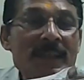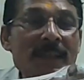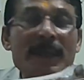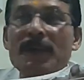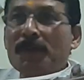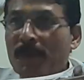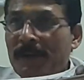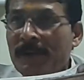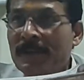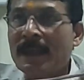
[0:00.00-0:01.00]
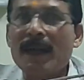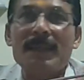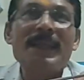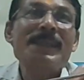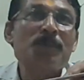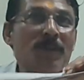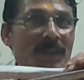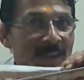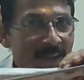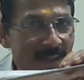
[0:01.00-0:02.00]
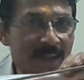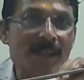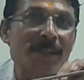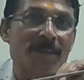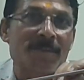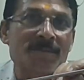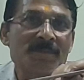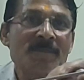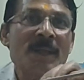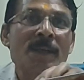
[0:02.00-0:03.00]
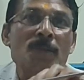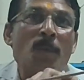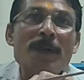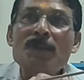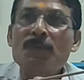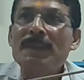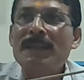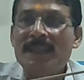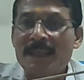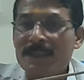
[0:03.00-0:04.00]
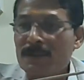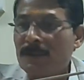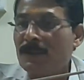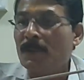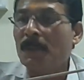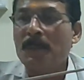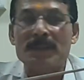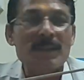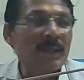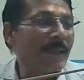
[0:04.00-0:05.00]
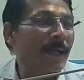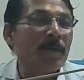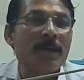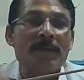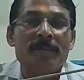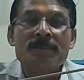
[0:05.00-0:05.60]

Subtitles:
the entry point, and next point is the reduction. So once doing the reduction, you are passing the guide wire.